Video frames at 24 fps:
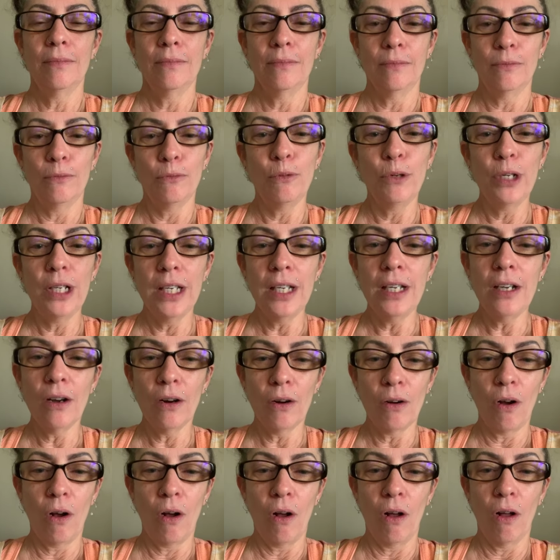we
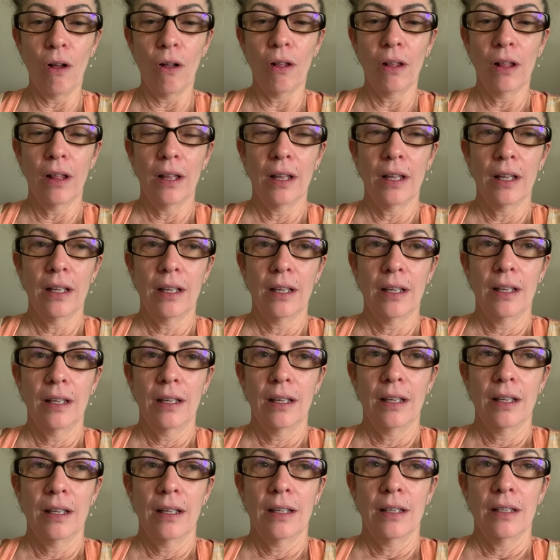are all,
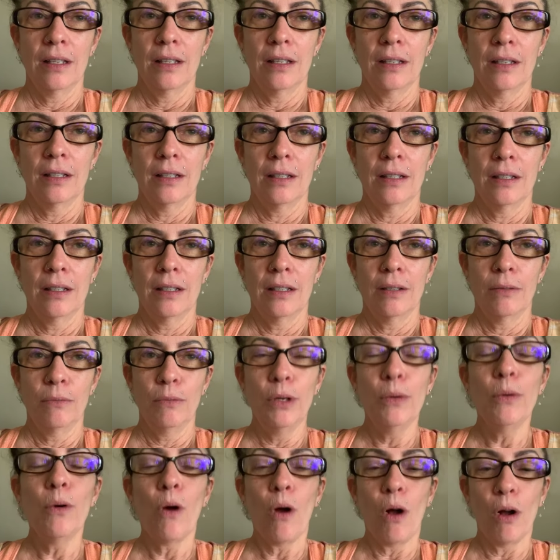
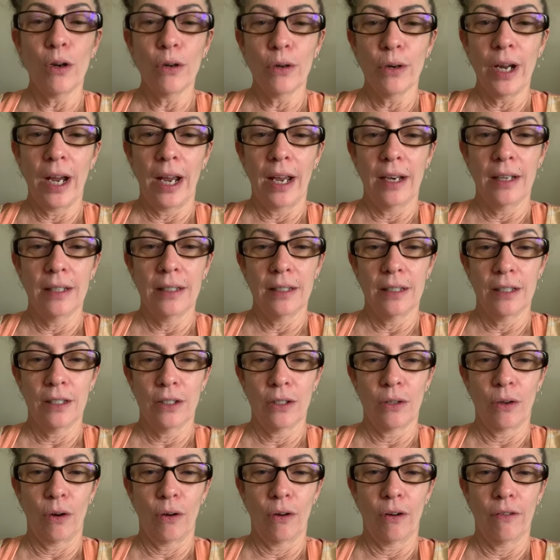we were all created to
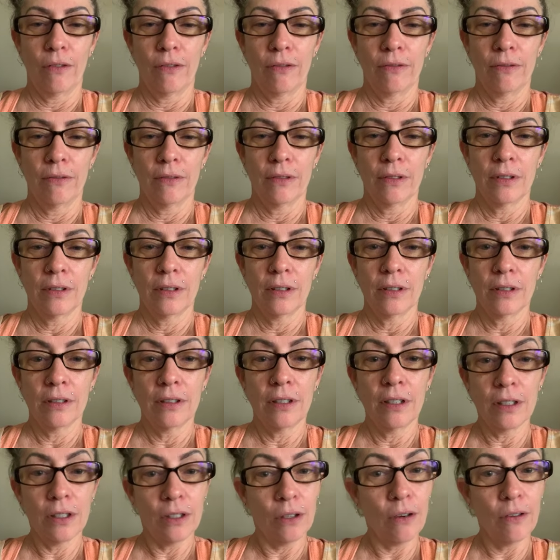serve,
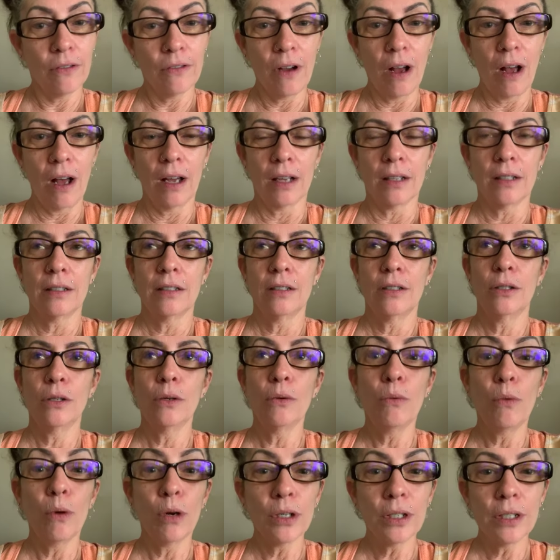to serve God, to
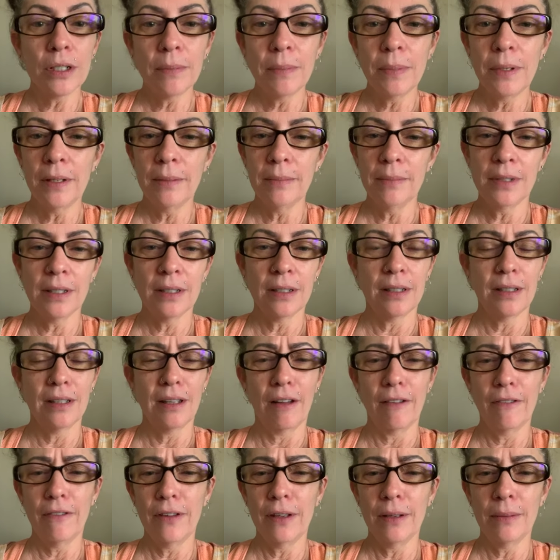worship Him, to
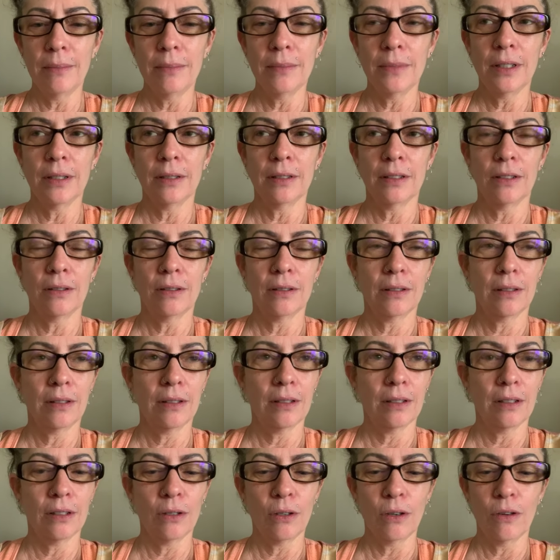love Him, to, to
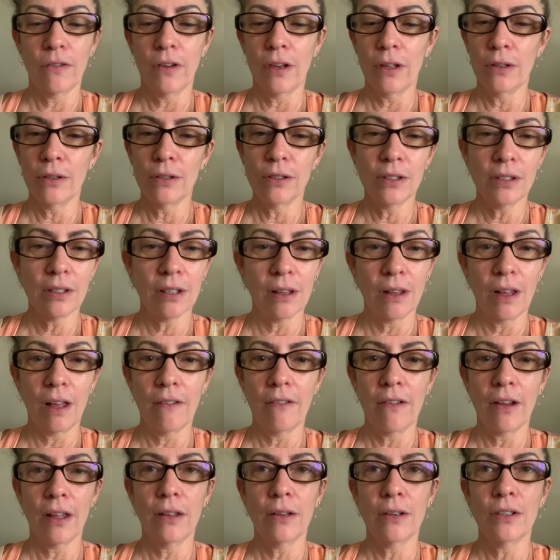serve others, to
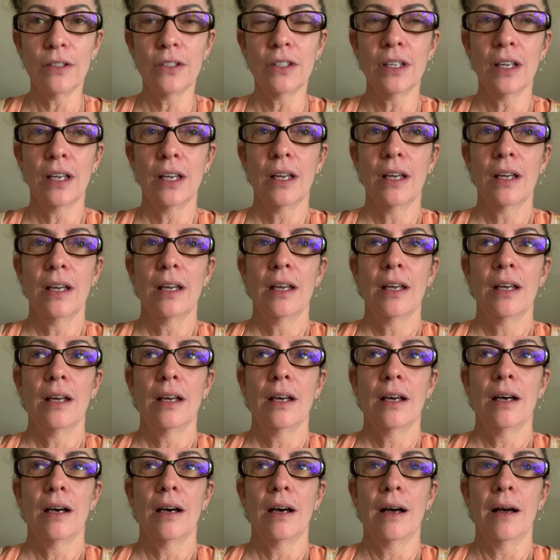love others.
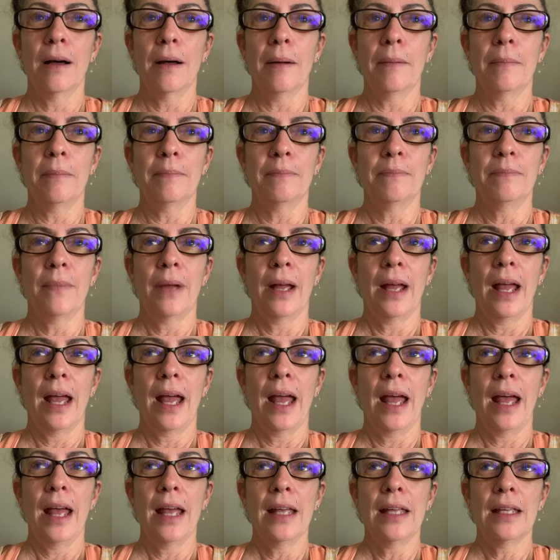Um,
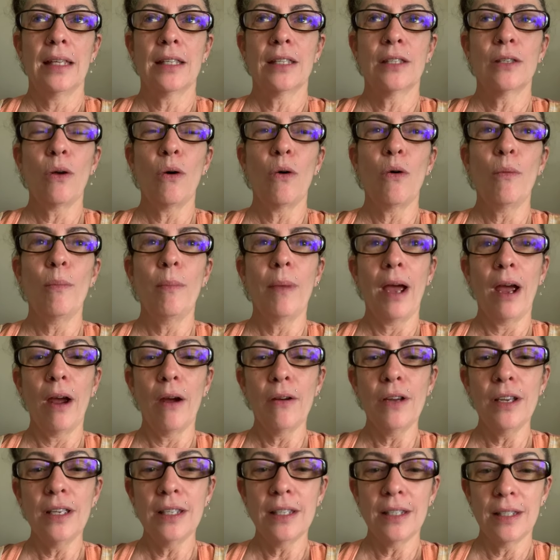so
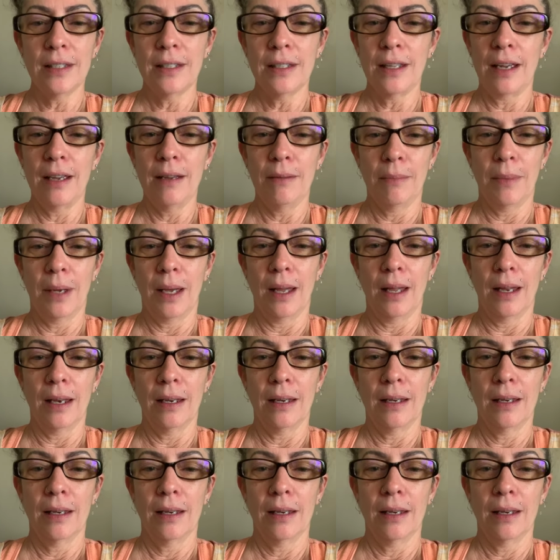Mary's statement